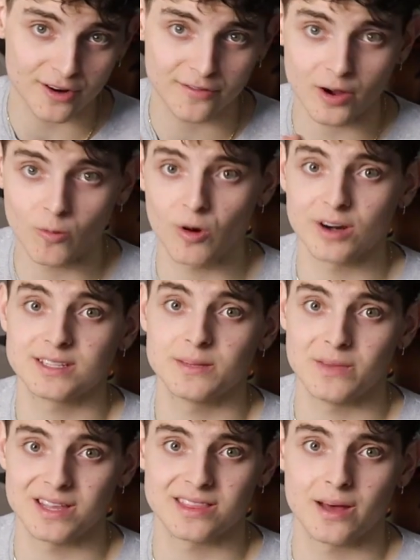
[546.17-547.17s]
if I wanted to
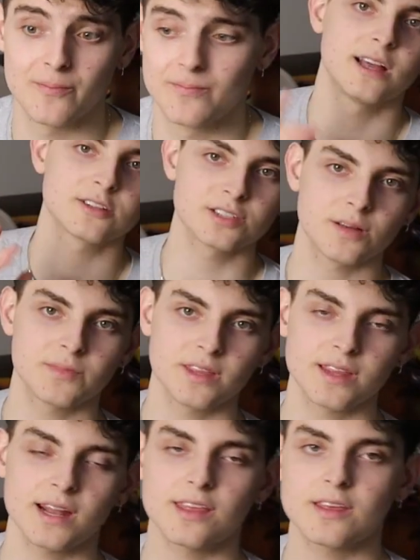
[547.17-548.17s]
beat them. Now, something
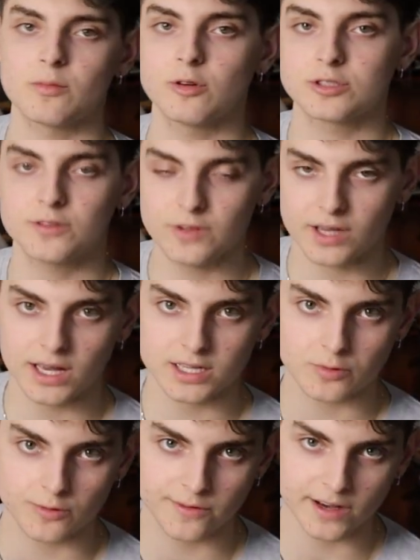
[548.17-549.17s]
that I think most of you guys
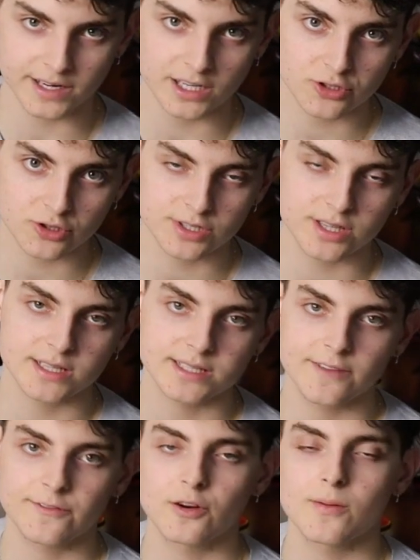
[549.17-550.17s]
will find interesting is
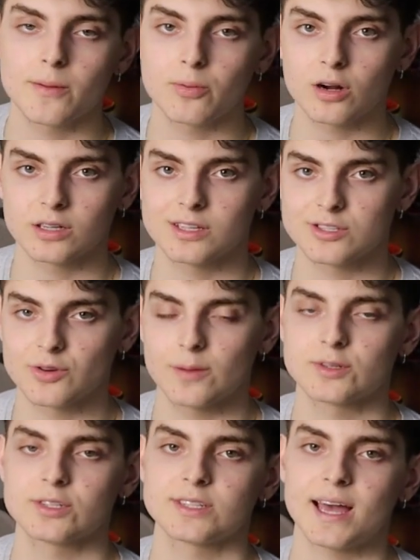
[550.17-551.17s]
that for my product descriptions,